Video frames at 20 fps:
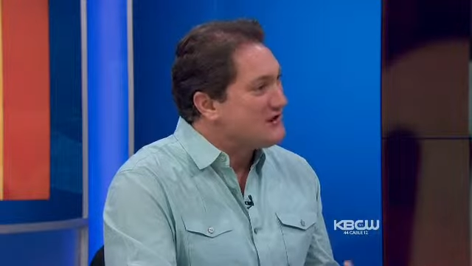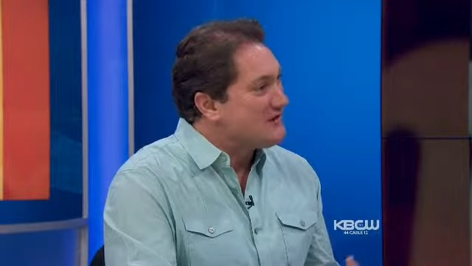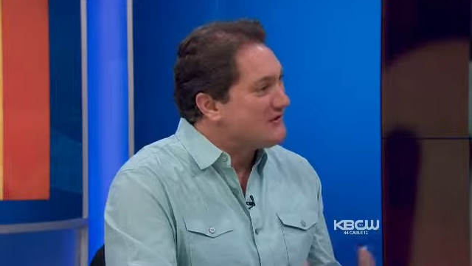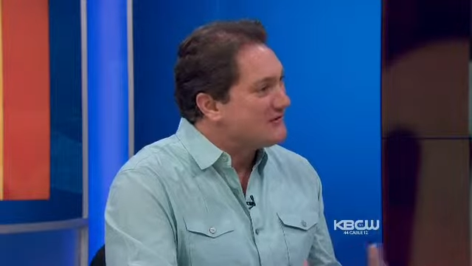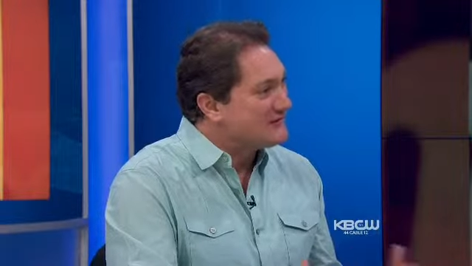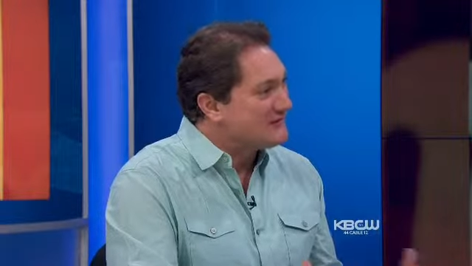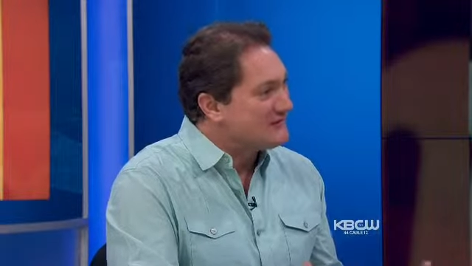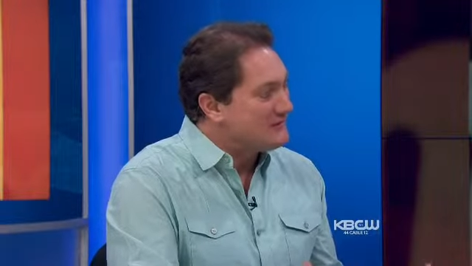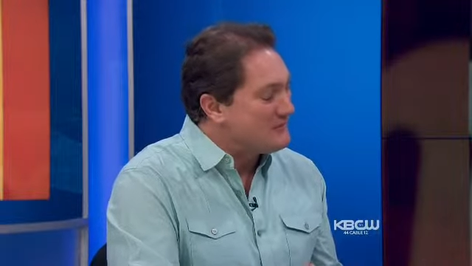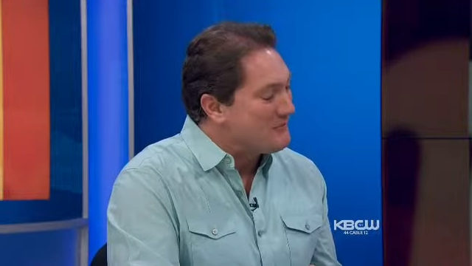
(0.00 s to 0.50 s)
and
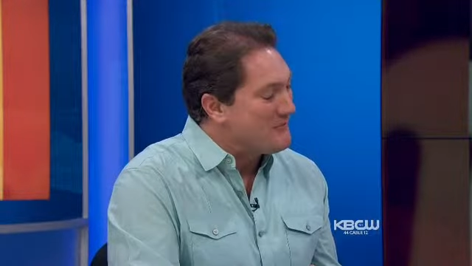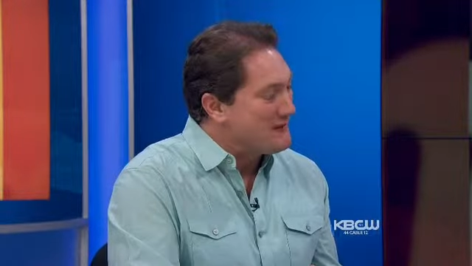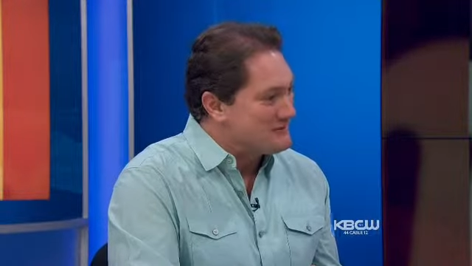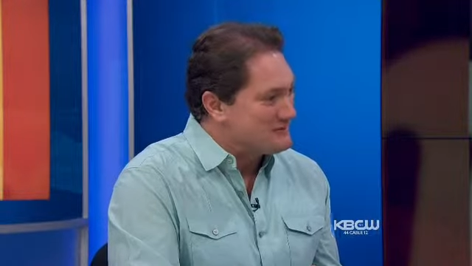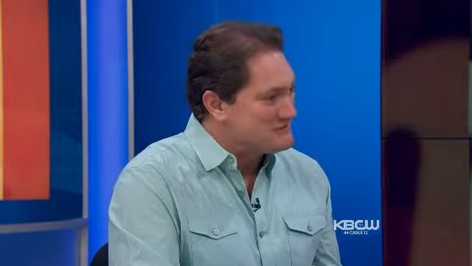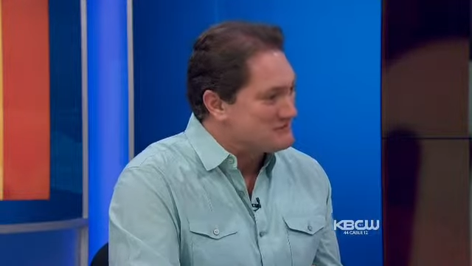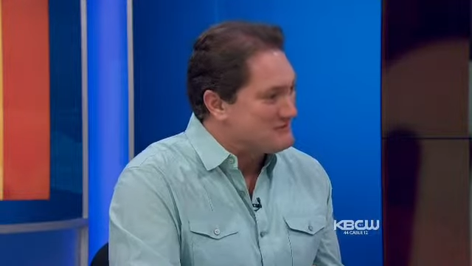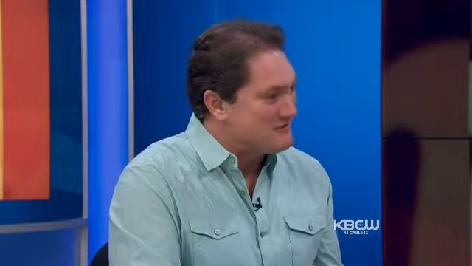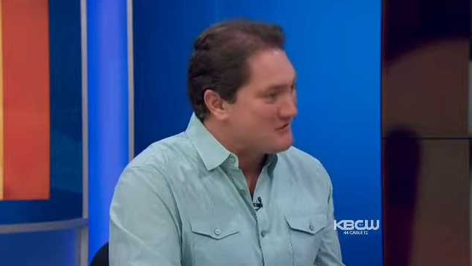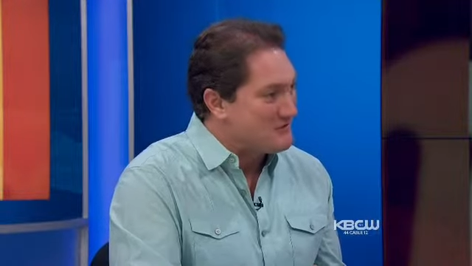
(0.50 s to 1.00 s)
sharing so much
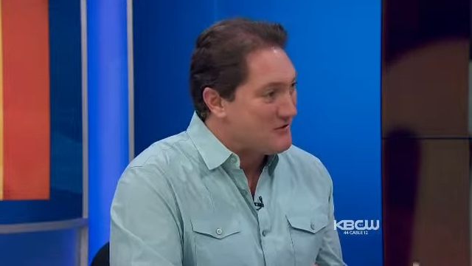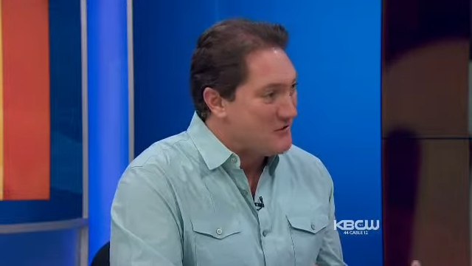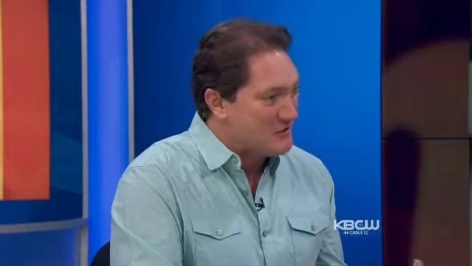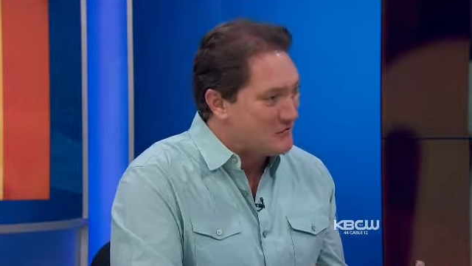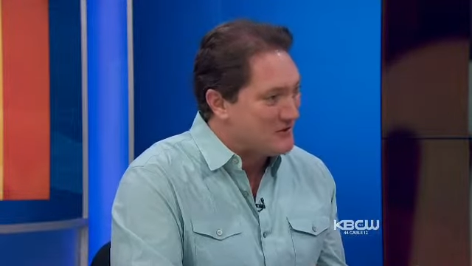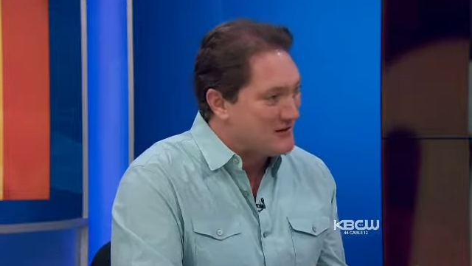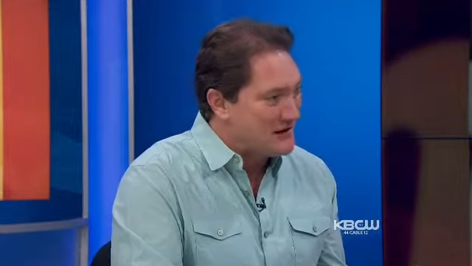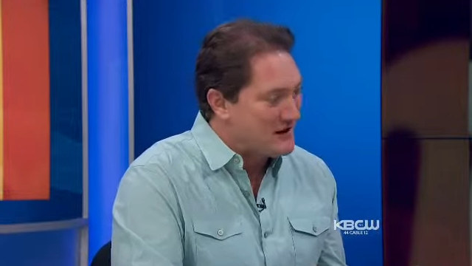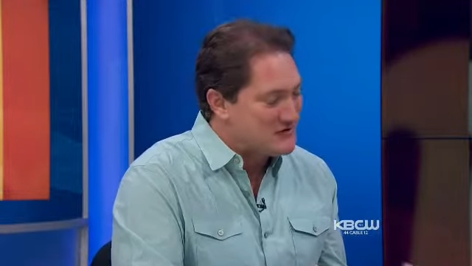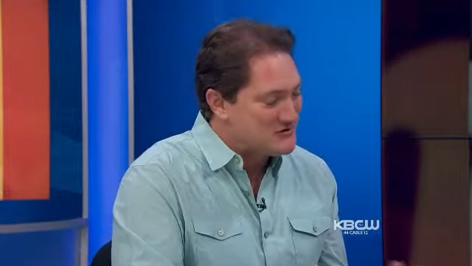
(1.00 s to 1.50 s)
yes. with the
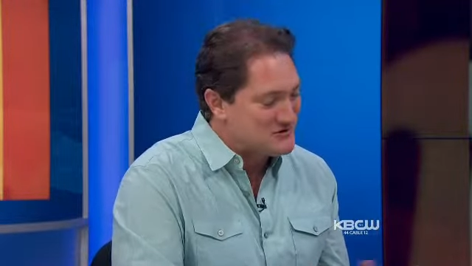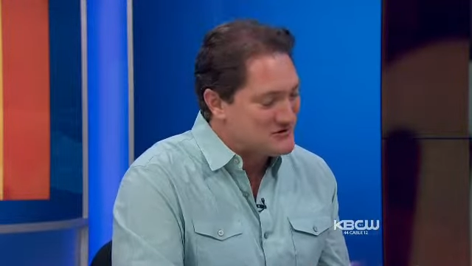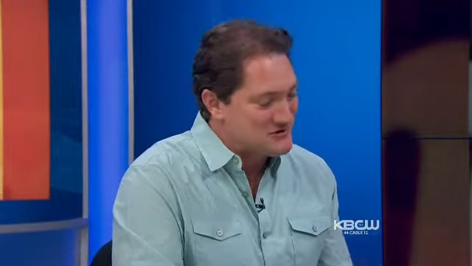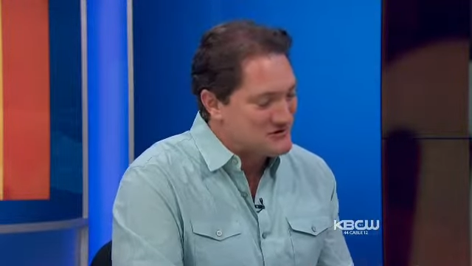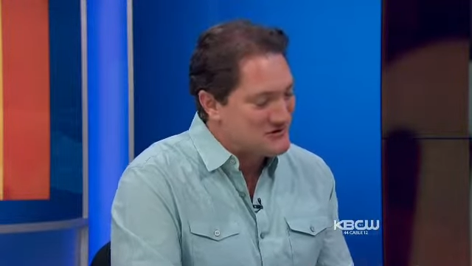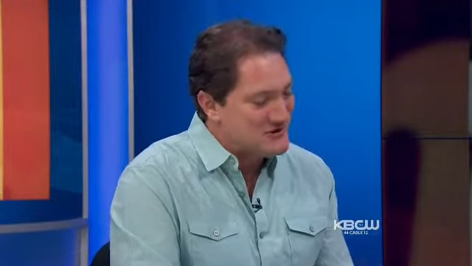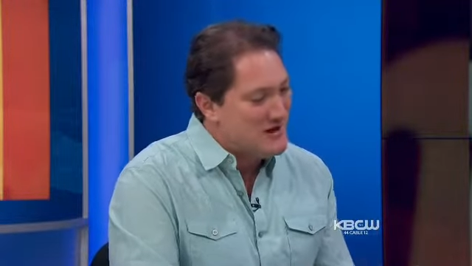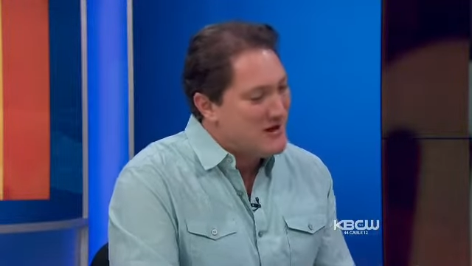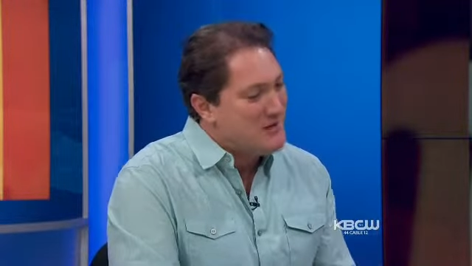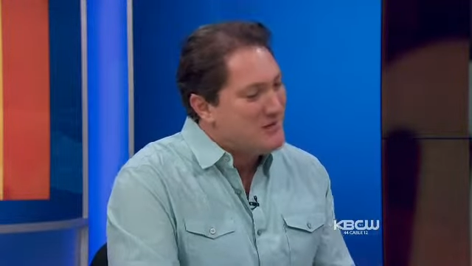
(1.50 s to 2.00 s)

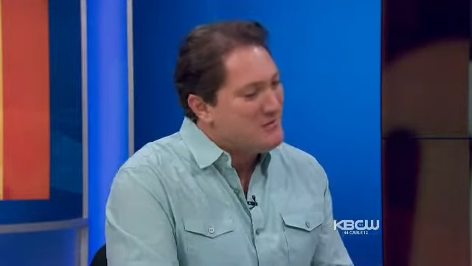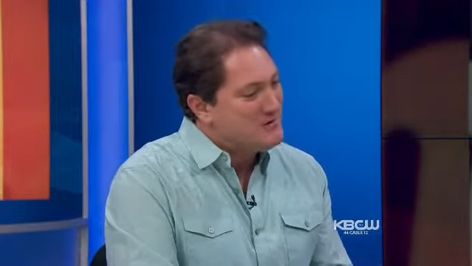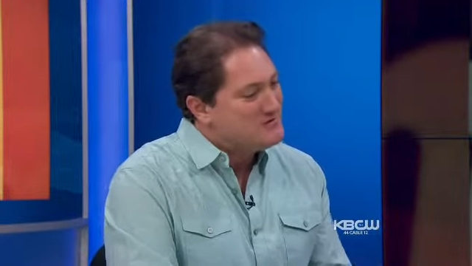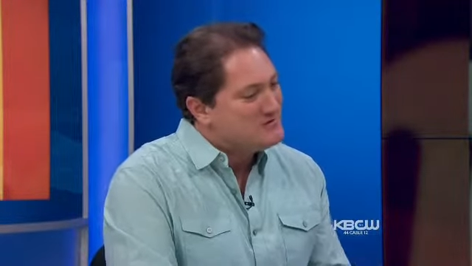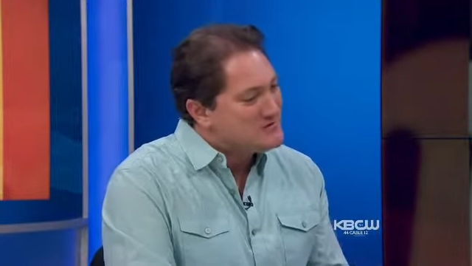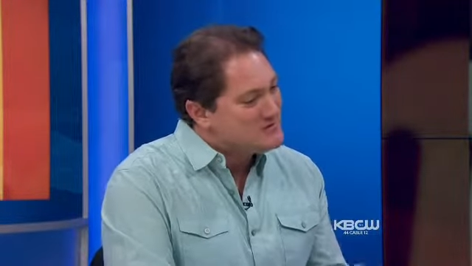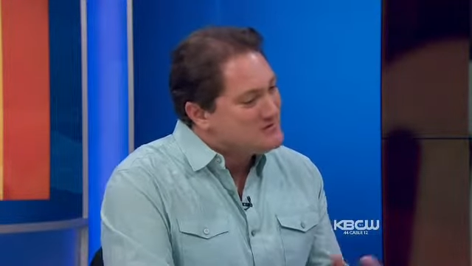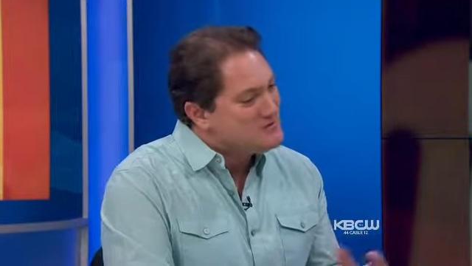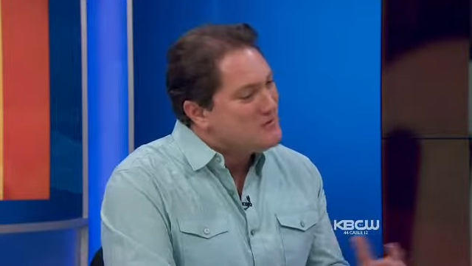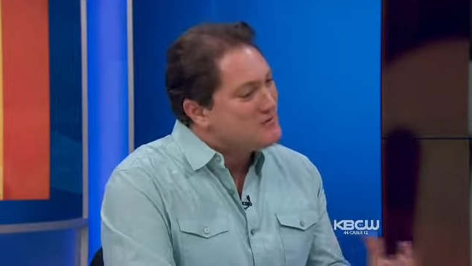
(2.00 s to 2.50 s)
congregations.
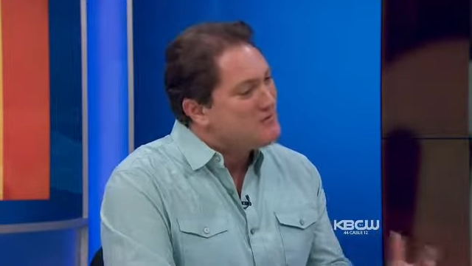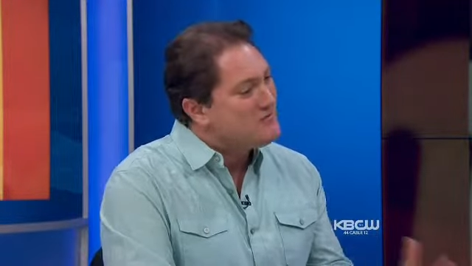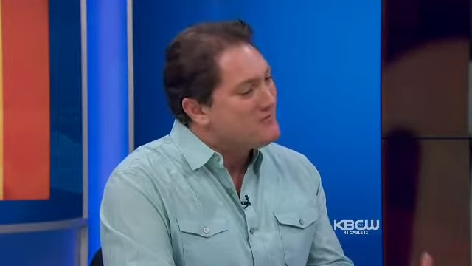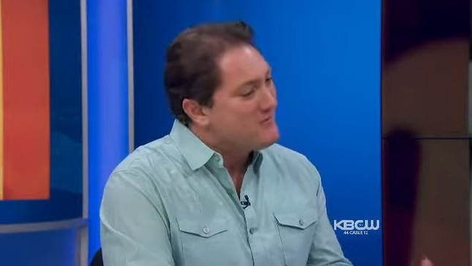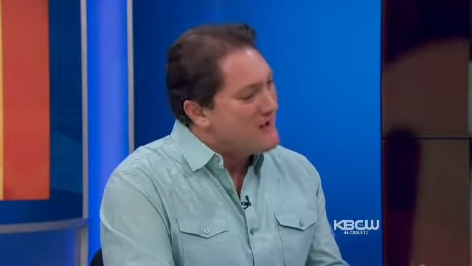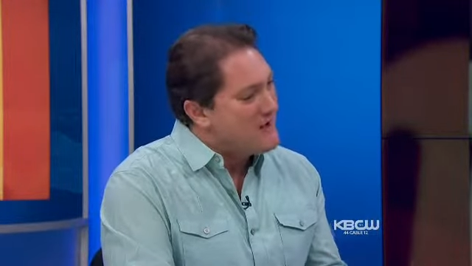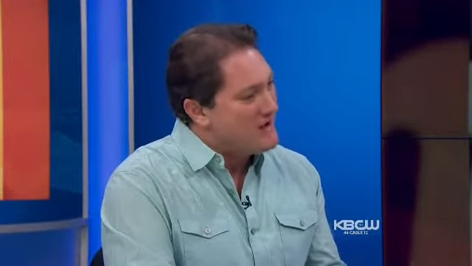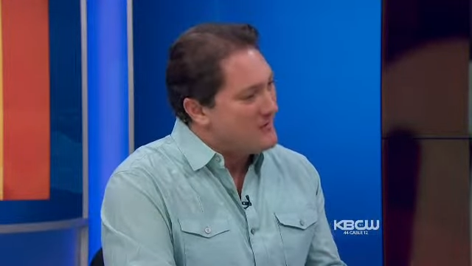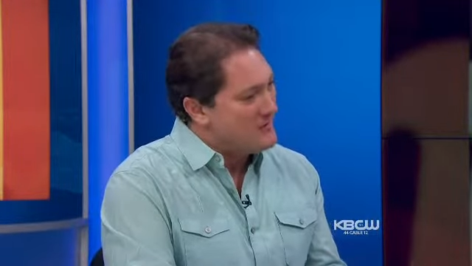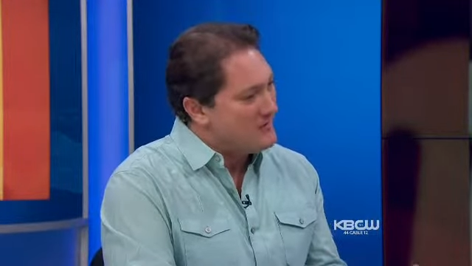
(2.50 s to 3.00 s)
But did your
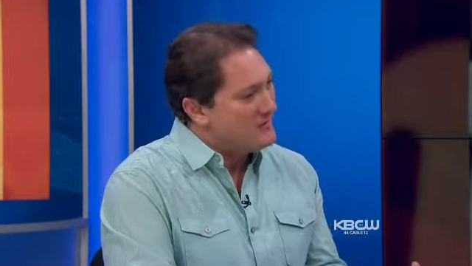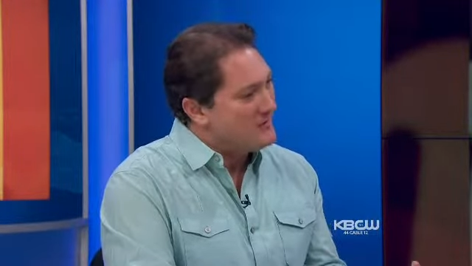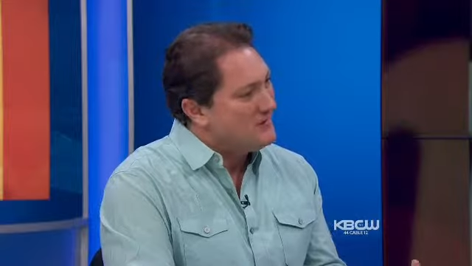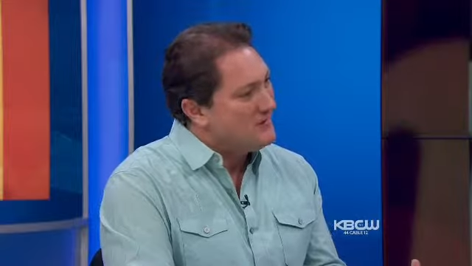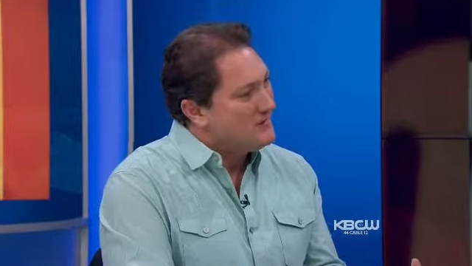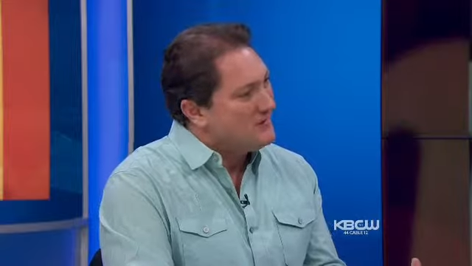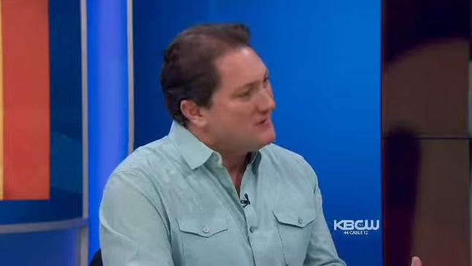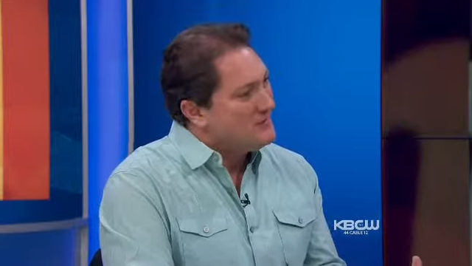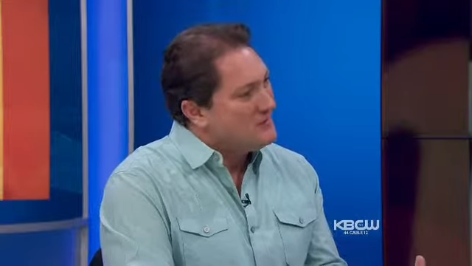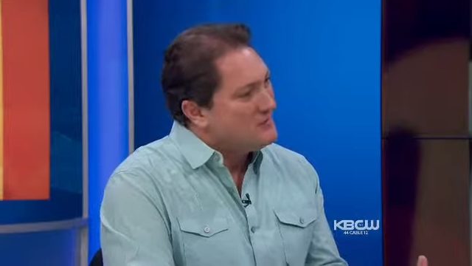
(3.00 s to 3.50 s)
father
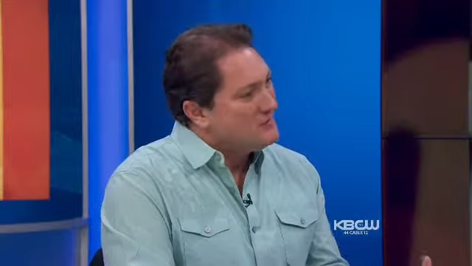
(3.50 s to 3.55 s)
